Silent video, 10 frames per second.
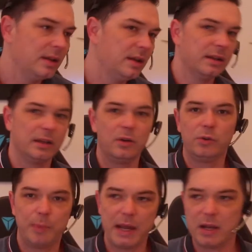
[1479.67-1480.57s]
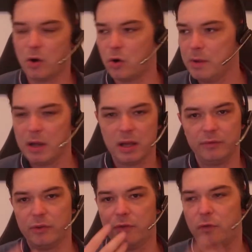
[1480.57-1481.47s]
then goes back home and
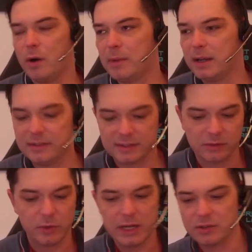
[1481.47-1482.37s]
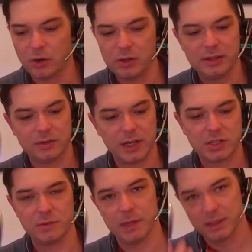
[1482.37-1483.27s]
for 4 months reads all the
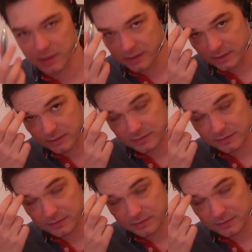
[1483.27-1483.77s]
instruction manuals.